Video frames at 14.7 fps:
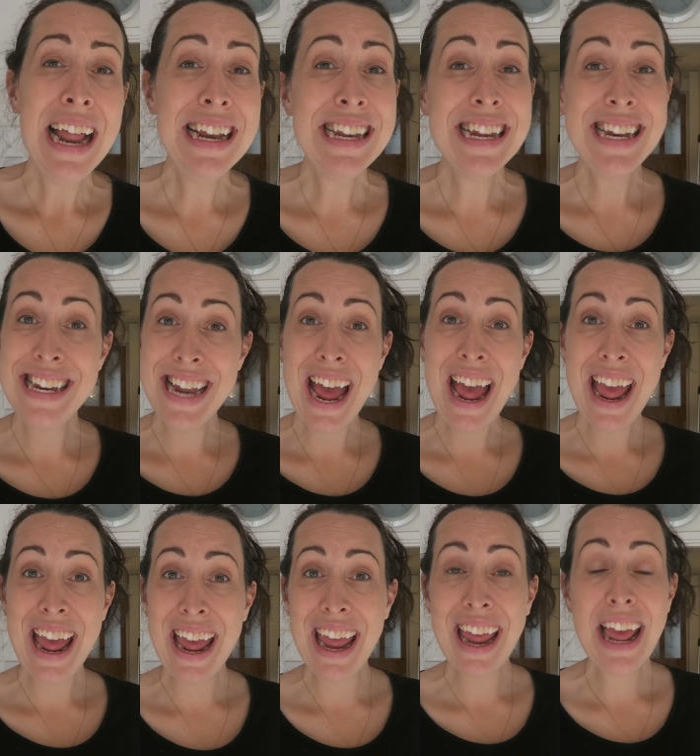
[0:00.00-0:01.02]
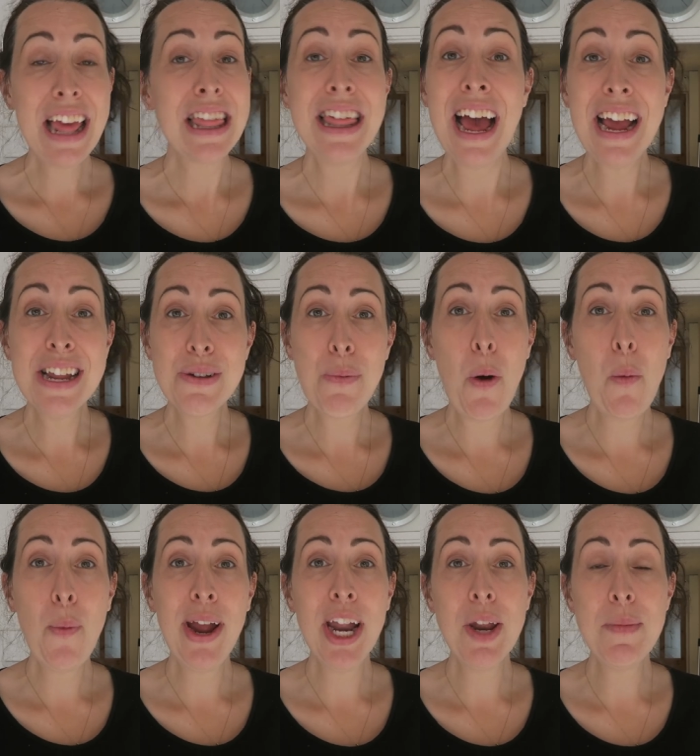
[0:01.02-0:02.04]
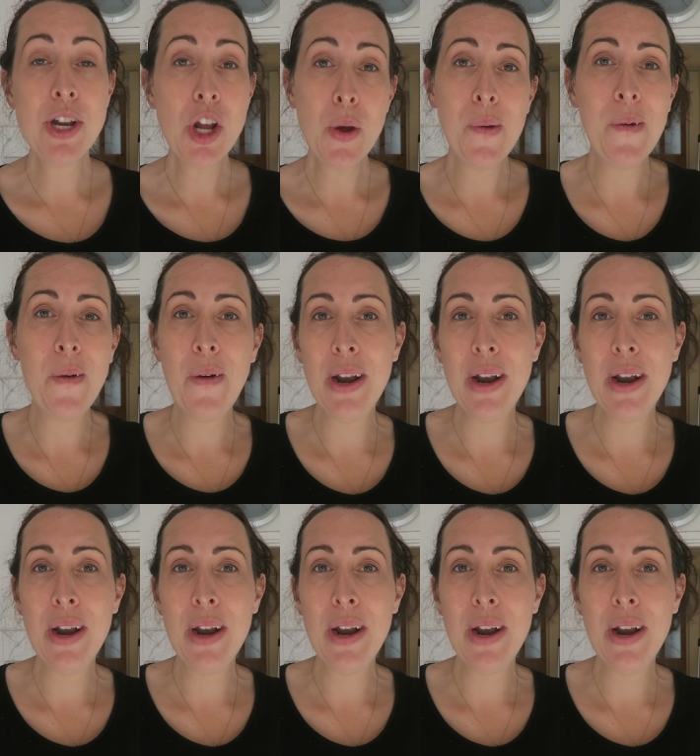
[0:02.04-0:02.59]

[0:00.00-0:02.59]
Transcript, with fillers: And today, that is what we're going to be doing.